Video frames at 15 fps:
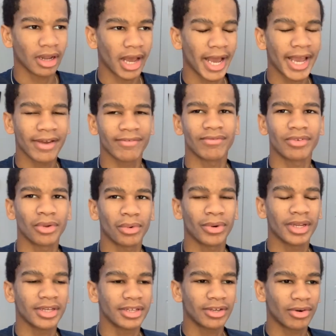I have no
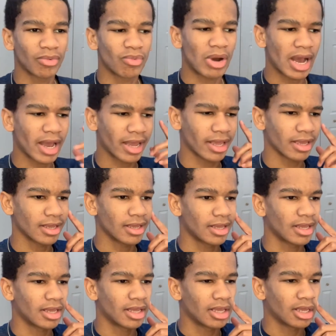idea why,
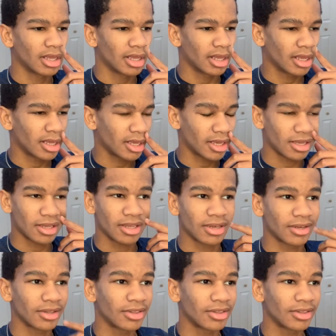and